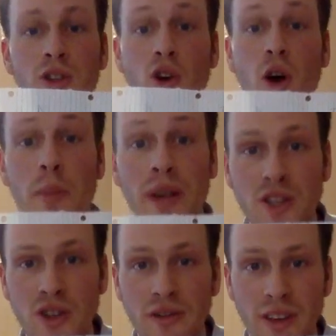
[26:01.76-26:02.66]
draw a
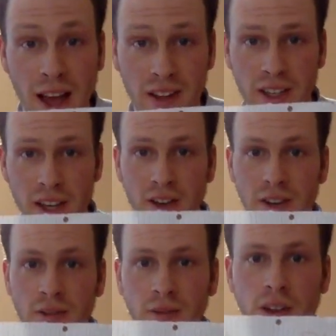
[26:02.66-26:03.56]
picture of the
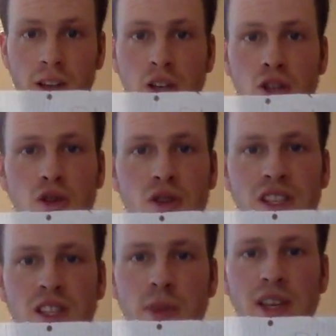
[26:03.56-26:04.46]
alligator, use
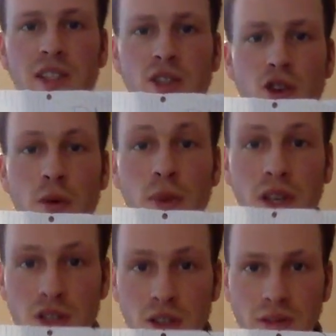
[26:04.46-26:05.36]
this space to draw a
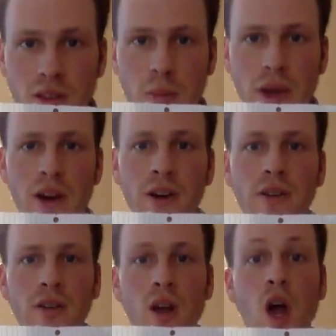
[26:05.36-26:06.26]
picture of the bear,
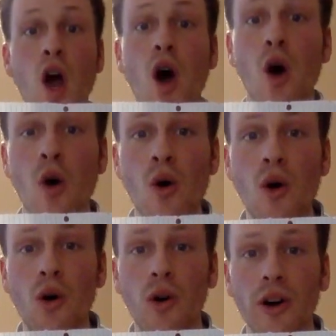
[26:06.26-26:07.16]

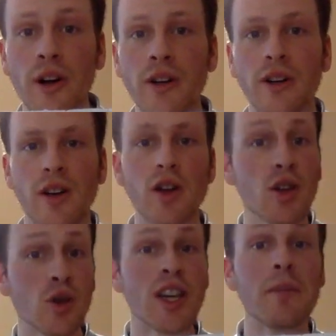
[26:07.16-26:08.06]
or
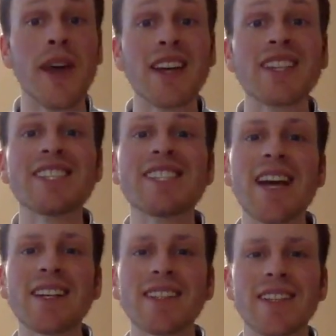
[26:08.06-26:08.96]
you can make a
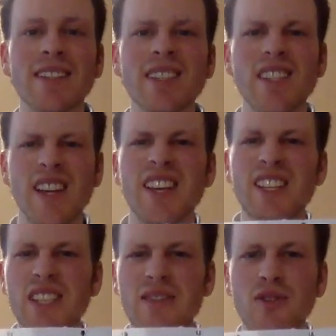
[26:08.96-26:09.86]
sentence.
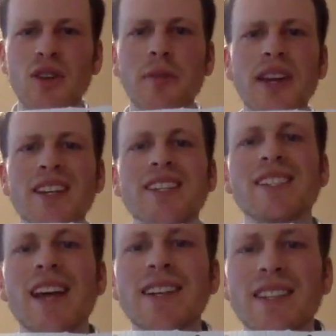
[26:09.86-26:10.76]
See if you can make a
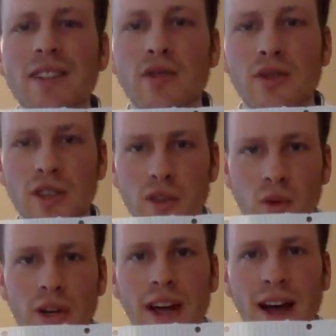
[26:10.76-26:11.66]
sentence using the
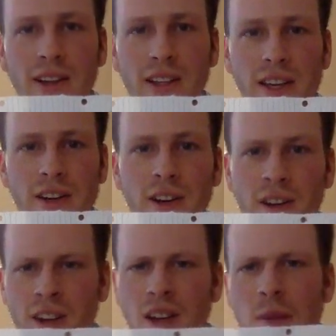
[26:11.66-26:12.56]
word alligator.
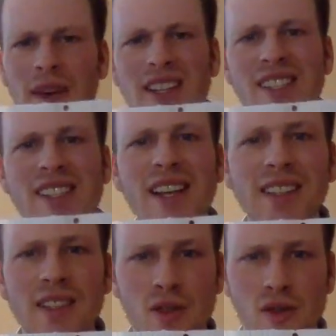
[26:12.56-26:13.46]
Make a
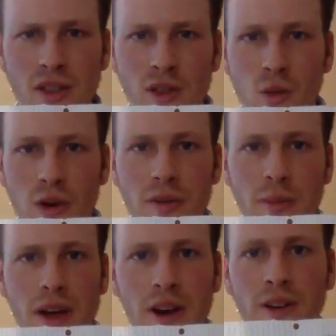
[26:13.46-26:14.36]
sentence using the word
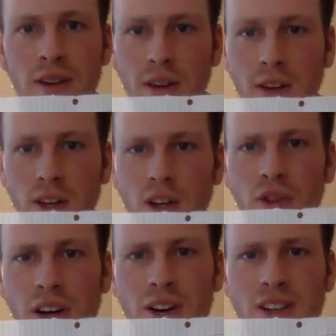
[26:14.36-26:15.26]
bear.
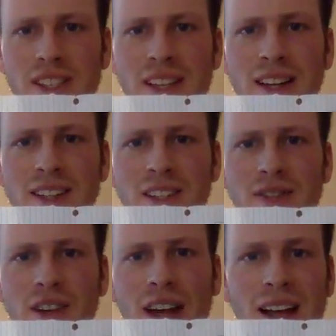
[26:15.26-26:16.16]
Write our sentence
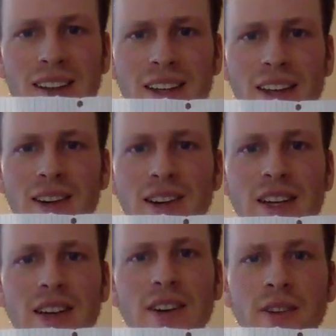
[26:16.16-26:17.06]
for alligator
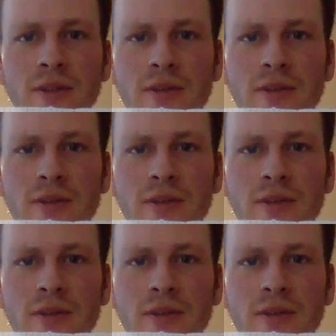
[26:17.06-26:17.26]
here.